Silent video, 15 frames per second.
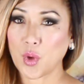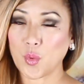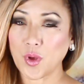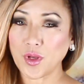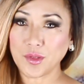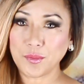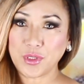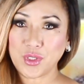
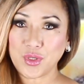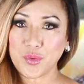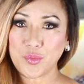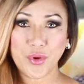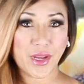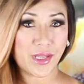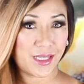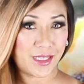Welcome to
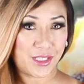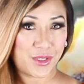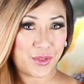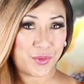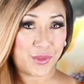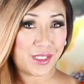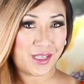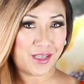breaking
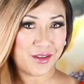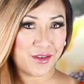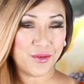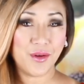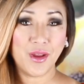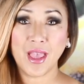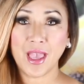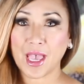news
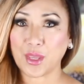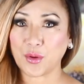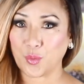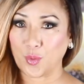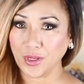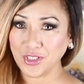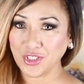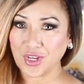here at
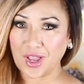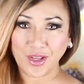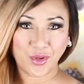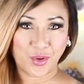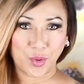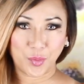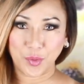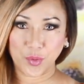One Shot
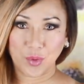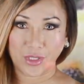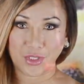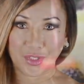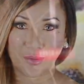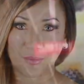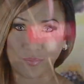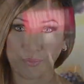
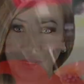Corporation.